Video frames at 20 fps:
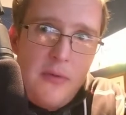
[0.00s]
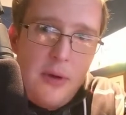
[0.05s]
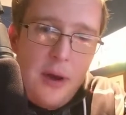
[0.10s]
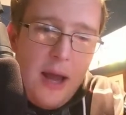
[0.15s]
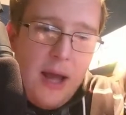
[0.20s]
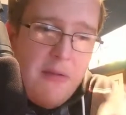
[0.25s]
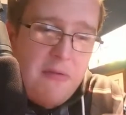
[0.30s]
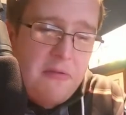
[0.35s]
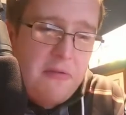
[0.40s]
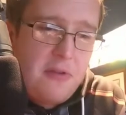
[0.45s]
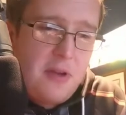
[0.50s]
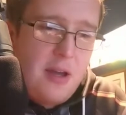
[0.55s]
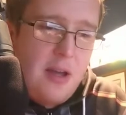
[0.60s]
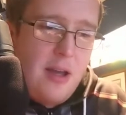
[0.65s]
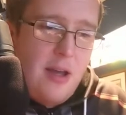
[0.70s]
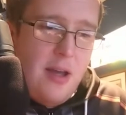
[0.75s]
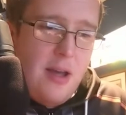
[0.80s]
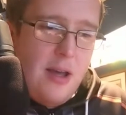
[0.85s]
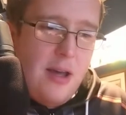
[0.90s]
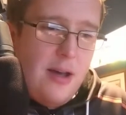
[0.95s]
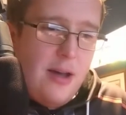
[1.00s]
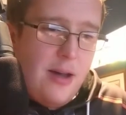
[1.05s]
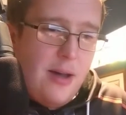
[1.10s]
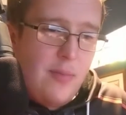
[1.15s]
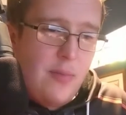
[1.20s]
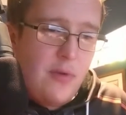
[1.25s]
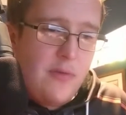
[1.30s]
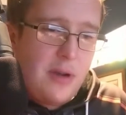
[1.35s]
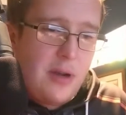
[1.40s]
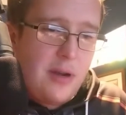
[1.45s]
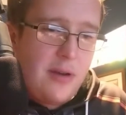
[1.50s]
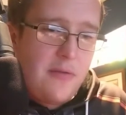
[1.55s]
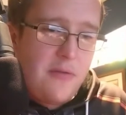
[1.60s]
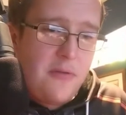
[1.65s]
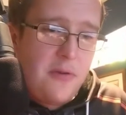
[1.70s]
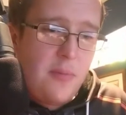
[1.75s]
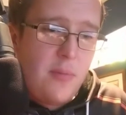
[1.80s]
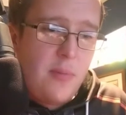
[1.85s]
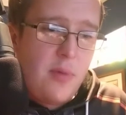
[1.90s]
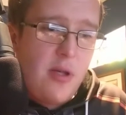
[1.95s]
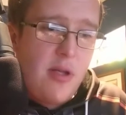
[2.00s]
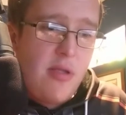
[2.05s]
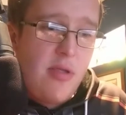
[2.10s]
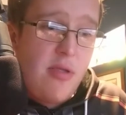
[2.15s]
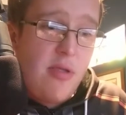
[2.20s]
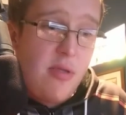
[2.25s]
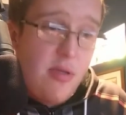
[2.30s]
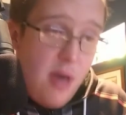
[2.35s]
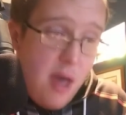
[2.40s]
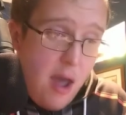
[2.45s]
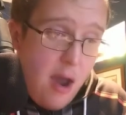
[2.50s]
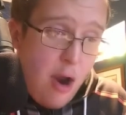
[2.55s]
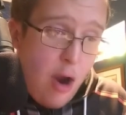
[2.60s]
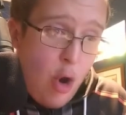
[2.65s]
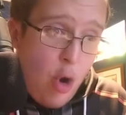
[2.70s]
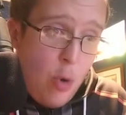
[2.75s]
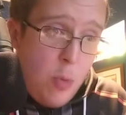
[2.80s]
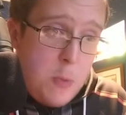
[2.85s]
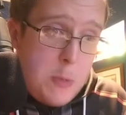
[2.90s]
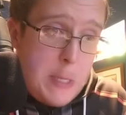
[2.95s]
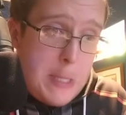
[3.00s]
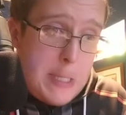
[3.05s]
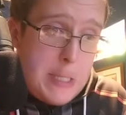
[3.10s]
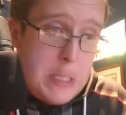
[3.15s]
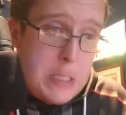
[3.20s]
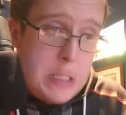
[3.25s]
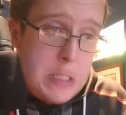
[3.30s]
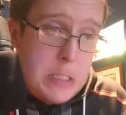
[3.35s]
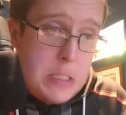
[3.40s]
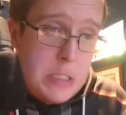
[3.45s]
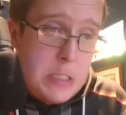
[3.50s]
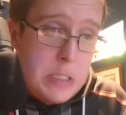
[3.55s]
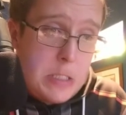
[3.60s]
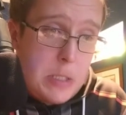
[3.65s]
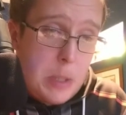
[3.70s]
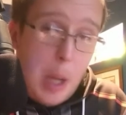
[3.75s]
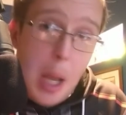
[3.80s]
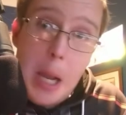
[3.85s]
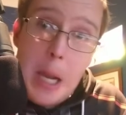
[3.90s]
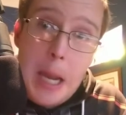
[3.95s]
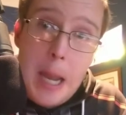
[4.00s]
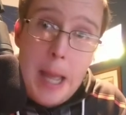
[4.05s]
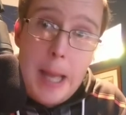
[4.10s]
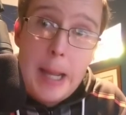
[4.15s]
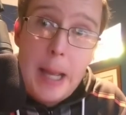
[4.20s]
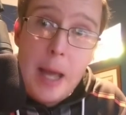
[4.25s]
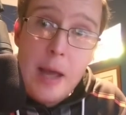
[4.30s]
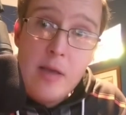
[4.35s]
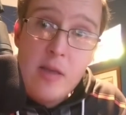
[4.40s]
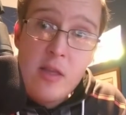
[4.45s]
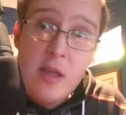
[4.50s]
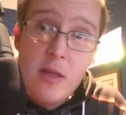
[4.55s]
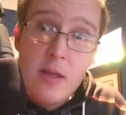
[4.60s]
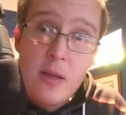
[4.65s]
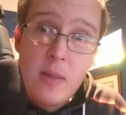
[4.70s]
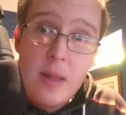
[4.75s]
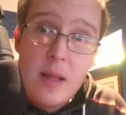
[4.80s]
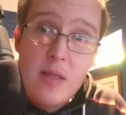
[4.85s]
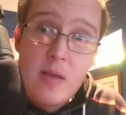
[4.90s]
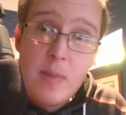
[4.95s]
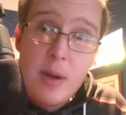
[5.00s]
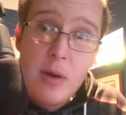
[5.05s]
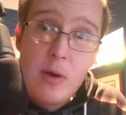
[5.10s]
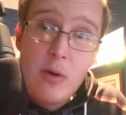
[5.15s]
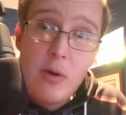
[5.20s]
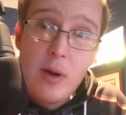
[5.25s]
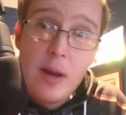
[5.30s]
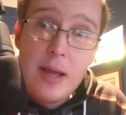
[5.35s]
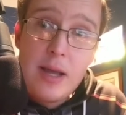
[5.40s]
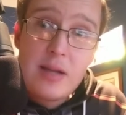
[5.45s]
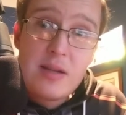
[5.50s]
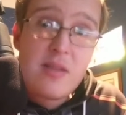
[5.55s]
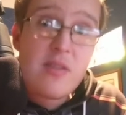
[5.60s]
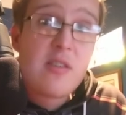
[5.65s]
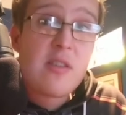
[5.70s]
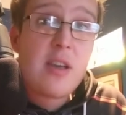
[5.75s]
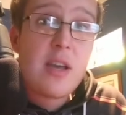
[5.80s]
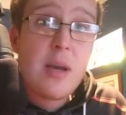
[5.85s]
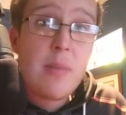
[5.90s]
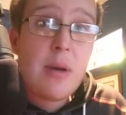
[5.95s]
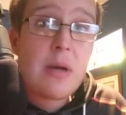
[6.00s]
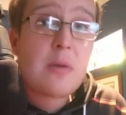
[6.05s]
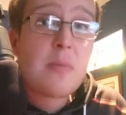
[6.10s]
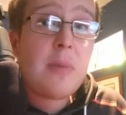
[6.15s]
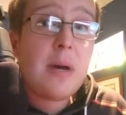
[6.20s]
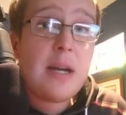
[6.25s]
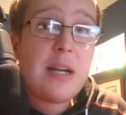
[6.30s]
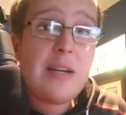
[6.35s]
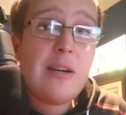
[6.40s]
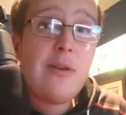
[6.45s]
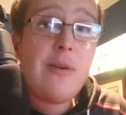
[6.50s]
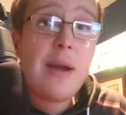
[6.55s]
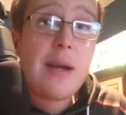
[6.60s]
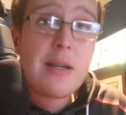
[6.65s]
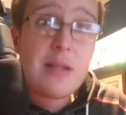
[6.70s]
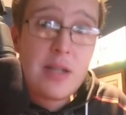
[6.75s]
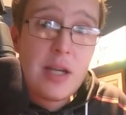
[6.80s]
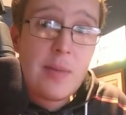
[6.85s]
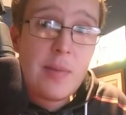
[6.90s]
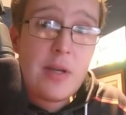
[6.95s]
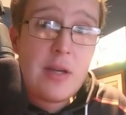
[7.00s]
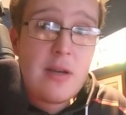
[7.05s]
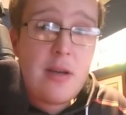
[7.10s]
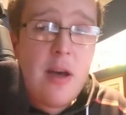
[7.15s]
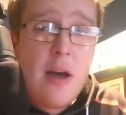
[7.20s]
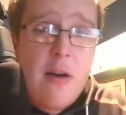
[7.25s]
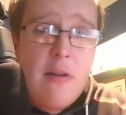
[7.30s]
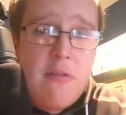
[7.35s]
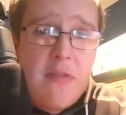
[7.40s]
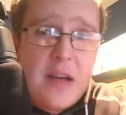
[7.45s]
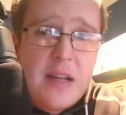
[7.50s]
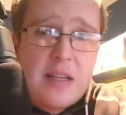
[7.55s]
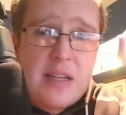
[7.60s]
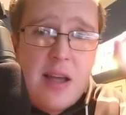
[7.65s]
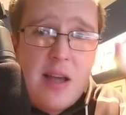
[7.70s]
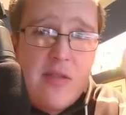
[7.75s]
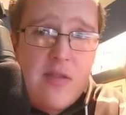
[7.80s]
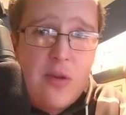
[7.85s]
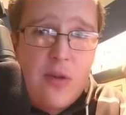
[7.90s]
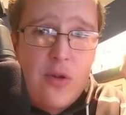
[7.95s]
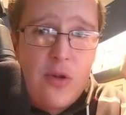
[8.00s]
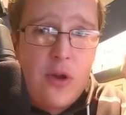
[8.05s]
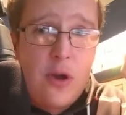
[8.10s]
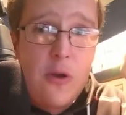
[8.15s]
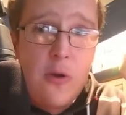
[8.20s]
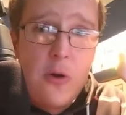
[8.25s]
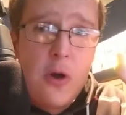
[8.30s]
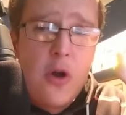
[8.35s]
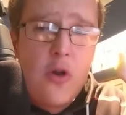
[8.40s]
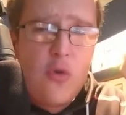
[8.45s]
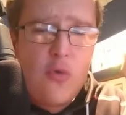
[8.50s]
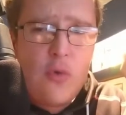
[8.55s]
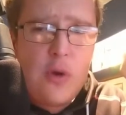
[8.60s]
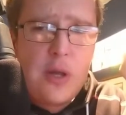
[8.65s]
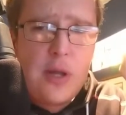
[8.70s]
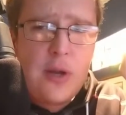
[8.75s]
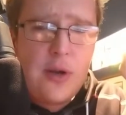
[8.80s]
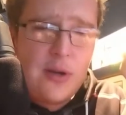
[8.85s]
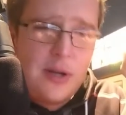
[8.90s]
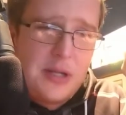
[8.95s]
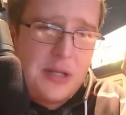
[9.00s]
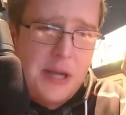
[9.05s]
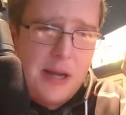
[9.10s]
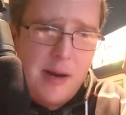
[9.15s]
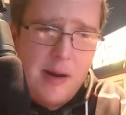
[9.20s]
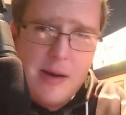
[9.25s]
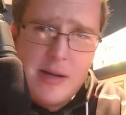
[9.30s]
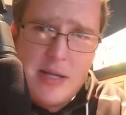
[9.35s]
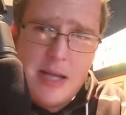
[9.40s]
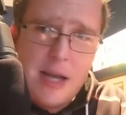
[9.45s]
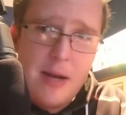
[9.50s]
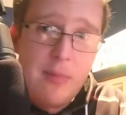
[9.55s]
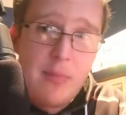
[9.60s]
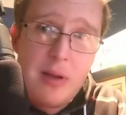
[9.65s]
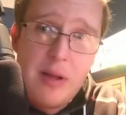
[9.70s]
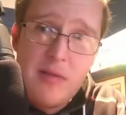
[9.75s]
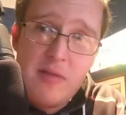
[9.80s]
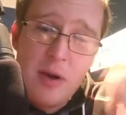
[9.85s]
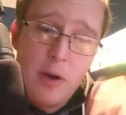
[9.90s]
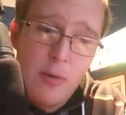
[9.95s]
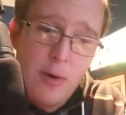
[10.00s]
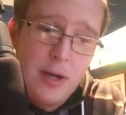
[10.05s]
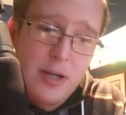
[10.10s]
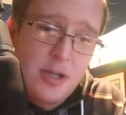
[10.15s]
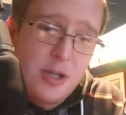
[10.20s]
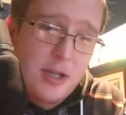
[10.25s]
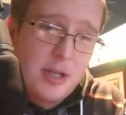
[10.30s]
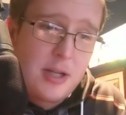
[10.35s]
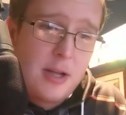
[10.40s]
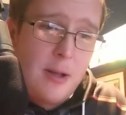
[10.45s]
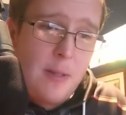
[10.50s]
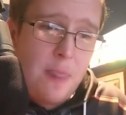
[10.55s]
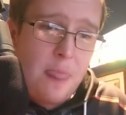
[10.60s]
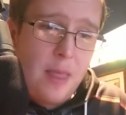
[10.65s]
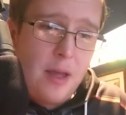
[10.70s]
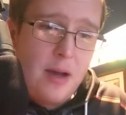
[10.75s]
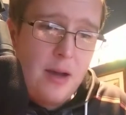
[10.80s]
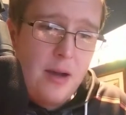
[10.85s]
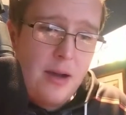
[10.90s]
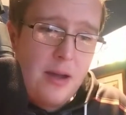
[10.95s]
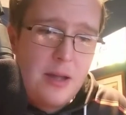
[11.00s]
subbed for life. Moving on from there, yeah, guys, I think that's about all I had to say about My Hero Academia. Fantastic show, really good, 10 out of 10, please go watch it.